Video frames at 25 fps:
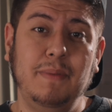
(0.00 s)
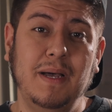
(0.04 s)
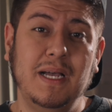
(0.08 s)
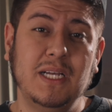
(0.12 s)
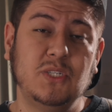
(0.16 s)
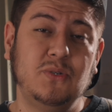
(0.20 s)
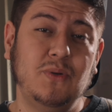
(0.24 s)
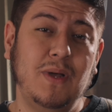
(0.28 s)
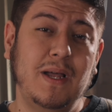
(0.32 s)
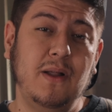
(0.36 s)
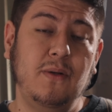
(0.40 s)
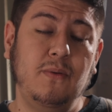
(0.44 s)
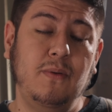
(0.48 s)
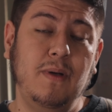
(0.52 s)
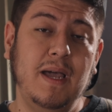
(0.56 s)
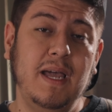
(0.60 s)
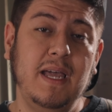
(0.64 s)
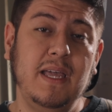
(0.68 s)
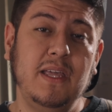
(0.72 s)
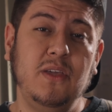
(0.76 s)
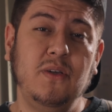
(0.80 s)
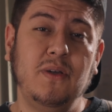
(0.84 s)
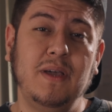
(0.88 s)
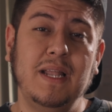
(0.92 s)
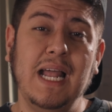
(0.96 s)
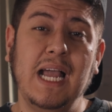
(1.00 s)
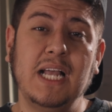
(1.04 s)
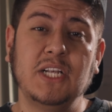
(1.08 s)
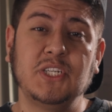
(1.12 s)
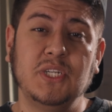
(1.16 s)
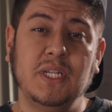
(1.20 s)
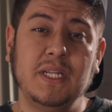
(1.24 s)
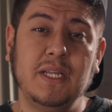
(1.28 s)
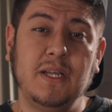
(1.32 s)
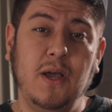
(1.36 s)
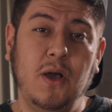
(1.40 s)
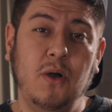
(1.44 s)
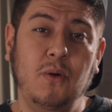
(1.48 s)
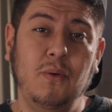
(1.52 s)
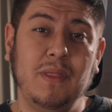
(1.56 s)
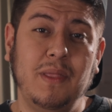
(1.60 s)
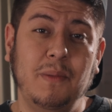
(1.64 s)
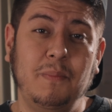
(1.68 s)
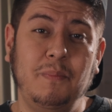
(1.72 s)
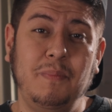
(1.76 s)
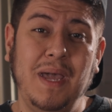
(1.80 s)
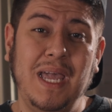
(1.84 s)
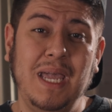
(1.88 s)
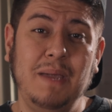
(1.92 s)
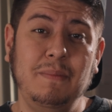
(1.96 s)
bucks right away, you can actually go with
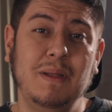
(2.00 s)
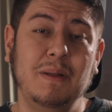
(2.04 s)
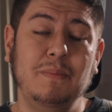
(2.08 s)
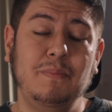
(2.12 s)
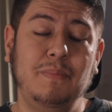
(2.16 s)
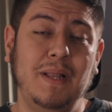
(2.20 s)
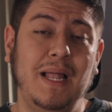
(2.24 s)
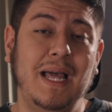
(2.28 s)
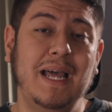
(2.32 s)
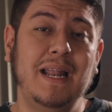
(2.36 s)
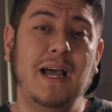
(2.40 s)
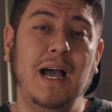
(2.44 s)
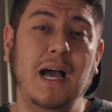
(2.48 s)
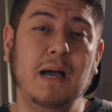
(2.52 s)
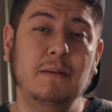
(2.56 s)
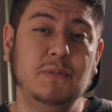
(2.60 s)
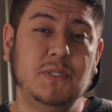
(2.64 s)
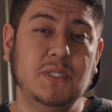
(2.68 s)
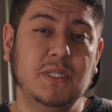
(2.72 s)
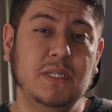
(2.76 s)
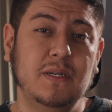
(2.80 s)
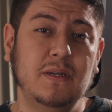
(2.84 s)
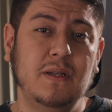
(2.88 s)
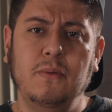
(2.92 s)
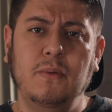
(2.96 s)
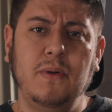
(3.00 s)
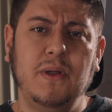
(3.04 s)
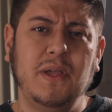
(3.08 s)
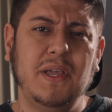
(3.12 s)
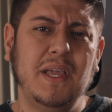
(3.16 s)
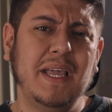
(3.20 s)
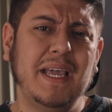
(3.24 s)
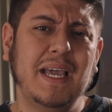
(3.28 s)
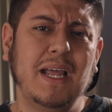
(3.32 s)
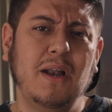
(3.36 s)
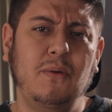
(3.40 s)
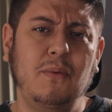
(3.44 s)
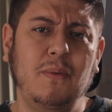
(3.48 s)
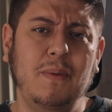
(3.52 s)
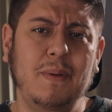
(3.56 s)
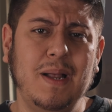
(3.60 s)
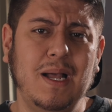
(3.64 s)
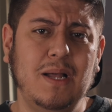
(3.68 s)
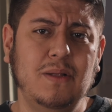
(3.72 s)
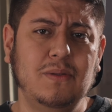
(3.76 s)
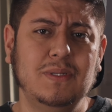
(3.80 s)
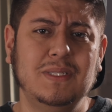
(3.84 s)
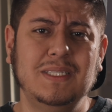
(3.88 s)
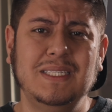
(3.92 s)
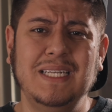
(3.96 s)
a payment plan option where you can get
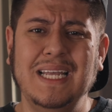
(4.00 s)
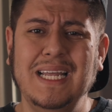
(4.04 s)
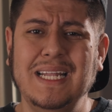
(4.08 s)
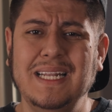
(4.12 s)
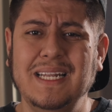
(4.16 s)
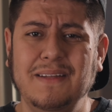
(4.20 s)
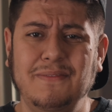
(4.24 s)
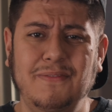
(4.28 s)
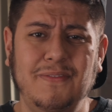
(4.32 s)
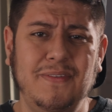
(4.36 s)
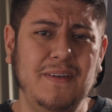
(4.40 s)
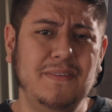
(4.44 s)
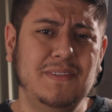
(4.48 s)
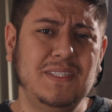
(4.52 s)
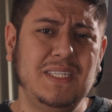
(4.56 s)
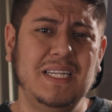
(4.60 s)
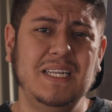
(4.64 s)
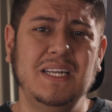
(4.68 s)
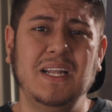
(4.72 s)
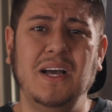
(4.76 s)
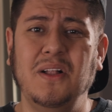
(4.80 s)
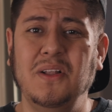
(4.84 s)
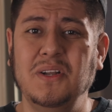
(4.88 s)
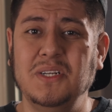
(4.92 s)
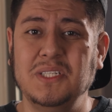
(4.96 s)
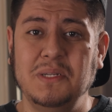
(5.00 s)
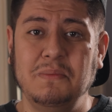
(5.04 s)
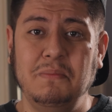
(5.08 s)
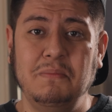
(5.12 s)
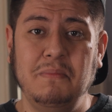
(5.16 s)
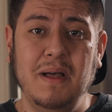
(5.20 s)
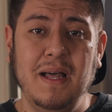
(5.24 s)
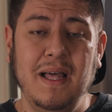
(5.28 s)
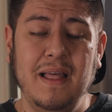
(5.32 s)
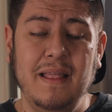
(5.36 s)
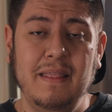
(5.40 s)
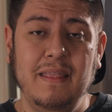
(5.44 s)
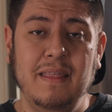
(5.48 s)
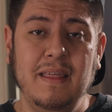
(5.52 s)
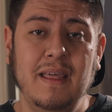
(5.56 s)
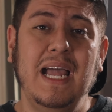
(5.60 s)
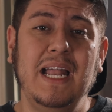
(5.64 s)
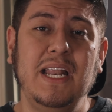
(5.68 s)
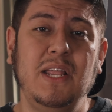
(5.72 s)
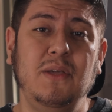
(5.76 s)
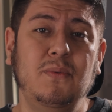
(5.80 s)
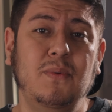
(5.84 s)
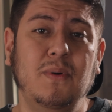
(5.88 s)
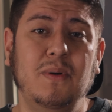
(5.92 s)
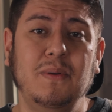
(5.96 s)
around $10 to $15 a month
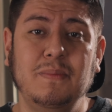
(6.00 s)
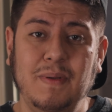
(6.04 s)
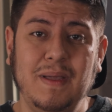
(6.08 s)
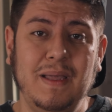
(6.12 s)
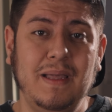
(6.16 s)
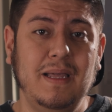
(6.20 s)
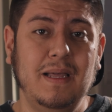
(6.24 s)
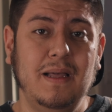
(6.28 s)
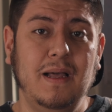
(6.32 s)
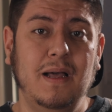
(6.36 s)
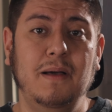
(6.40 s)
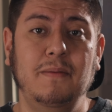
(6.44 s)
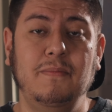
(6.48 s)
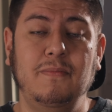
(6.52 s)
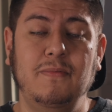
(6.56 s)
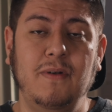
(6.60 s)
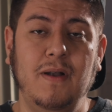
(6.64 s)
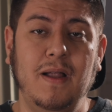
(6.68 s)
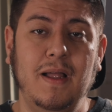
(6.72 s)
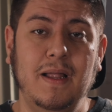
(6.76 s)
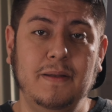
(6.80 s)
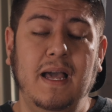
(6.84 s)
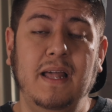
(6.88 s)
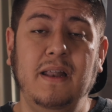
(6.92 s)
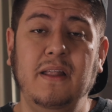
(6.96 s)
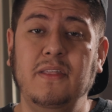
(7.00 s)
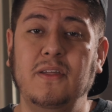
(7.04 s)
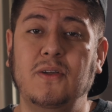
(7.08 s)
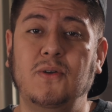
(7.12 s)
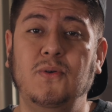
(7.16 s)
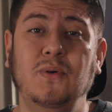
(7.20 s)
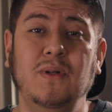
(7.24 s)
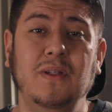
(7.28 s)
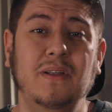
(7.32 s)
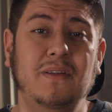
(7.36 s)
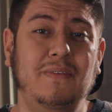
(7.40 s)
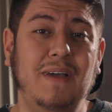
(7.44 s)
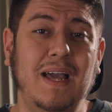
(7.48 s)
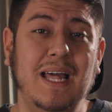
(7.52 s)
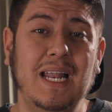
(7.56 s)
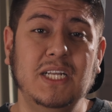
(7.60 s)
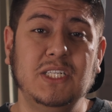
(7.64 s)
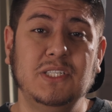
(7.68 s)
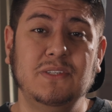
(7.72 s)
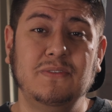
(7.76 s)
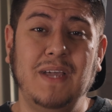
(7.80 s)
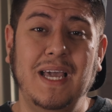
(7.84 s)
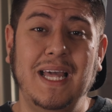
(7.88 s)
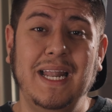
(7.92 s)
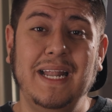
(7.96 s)
and you won't pay upfront. Another cool
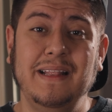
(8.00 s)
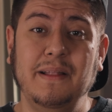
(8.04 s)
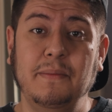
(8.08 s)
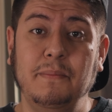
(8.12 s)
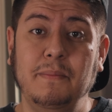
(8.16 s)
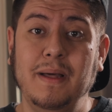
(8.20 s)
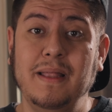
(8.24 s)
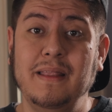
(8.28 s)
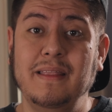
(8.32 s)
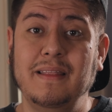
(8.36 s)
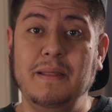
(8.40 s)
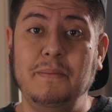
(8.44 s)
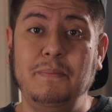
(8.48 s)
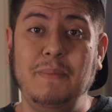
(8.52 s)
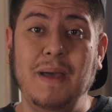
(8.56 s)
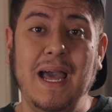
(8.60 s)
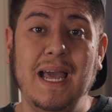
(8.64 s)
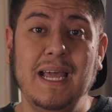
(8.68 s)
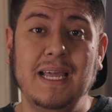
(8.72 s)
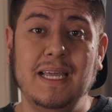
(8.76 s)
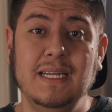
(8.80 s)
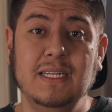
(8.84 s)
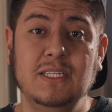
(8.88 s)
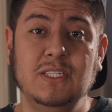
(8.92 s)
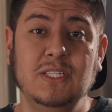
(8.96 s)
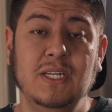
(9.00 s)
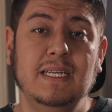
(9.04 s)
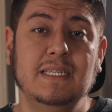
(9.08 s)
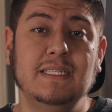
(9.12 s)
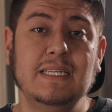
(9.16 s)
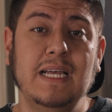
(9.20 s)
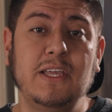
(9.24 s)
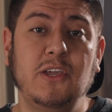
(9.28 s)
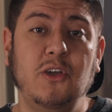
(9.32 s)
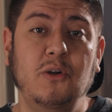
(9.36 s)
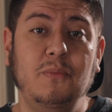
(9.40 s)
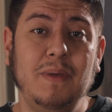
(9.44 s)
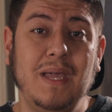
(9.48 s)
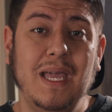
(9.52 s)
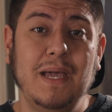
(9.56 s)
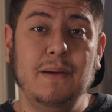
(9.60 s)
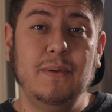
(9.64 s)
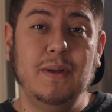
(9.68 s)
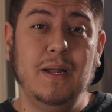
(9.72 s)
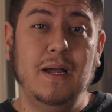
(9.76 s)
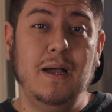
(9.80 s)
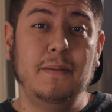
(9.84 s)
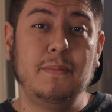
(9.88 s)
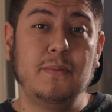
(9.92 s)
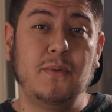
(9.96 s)
advantage of getting the monthly package is that you'll be
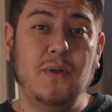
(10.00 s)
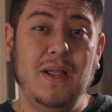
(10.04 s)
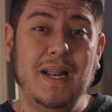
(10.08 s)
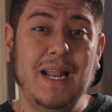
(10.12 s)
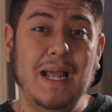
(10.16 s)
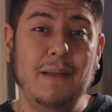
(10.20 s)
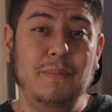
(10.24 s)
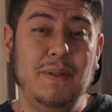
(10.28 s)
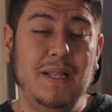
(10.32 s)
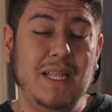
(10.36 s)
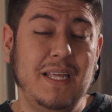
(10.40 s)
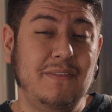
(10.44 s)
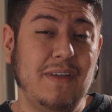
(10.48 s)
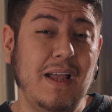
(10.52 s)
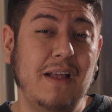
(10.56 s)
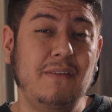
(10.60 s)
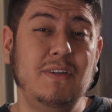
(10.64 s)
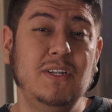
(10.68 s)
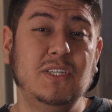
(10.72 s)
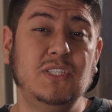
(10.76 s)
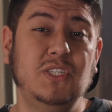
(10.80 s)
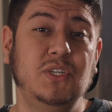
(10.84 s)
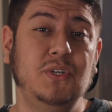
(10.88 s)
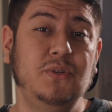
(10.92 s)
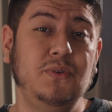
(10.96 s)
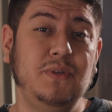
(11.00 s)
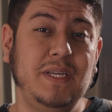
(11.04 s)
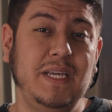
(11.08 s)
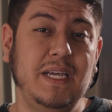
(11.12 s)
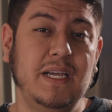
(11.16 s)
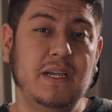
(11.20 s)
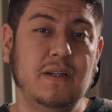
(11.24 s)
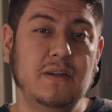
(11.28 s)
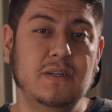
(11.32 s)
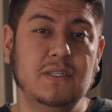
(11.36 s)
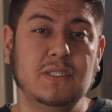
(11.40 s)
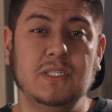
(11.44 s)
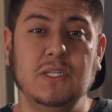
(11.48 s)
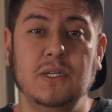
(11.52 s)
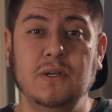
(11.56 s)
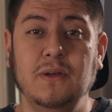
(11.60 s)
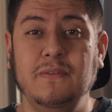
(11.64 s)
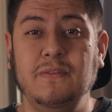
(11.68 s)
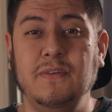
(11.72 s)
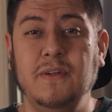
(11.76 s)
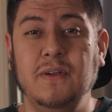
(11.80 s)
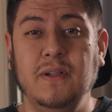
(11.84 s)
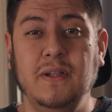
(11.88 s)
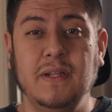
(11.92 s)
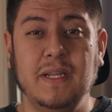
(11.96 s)
able to upgrade, I believe, every 2 years. So
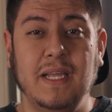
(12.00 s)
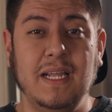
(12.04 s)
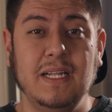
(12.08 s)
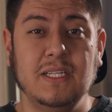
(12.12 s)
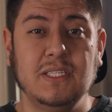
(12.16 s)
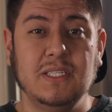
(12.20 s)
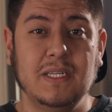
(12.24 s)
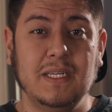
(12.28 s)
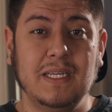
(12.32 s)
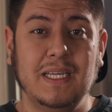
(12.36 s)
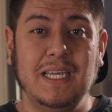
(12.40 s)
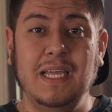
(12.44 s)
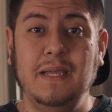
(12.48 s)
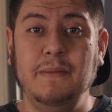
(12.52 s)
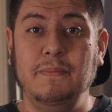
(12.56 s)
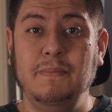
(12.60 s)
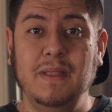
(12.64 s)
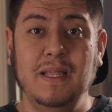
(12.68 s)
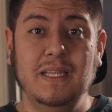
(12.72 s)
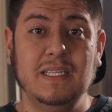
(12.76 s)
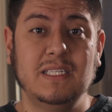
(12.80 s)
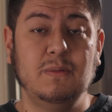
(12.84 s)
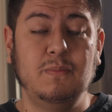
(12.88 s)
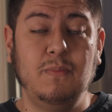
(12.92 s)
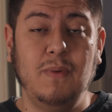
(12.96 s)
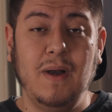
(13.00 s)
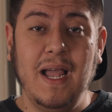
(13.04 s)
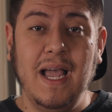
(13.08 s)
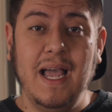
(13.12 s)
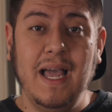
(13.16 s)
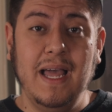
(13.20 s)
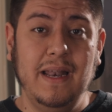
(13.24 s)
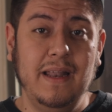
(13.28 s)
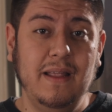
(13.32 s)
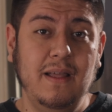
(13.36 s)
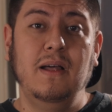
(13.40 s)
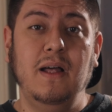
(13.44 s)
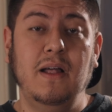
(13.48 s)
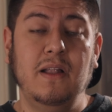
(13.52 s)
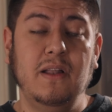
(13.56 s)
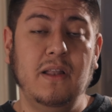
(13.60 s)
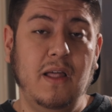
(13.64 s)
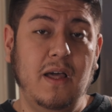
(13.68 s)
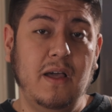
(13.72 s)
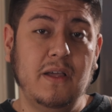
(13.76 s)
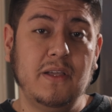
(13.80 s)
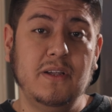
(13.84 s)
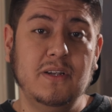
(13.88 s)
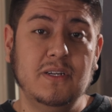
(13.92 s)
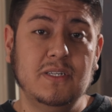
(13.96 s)
if you're looking to keep this brand
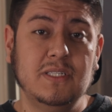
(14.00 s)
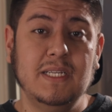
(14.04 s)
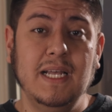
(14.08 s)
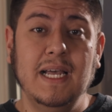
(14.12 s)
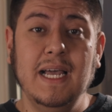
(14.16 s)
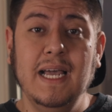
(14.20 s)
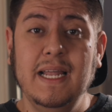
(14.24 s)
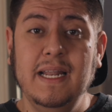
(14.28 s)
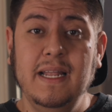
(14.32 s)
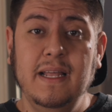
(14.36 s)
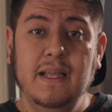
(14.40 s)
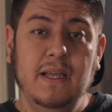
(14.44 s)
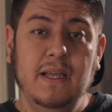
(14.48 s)
along your side,